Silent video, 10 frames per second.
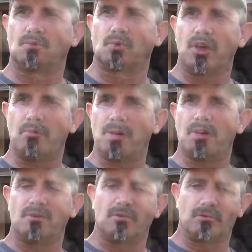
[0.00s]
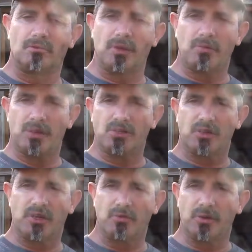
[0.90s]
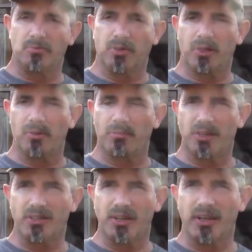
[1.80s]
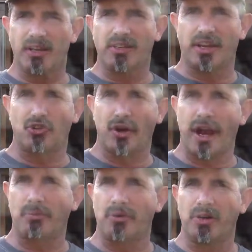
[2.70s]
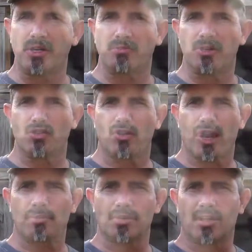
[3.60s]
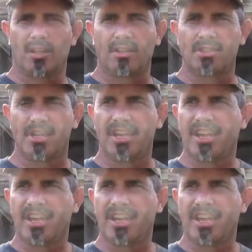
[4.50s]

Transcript: me and my son have been playing around. My son is a trapper. He's been to Trappers College,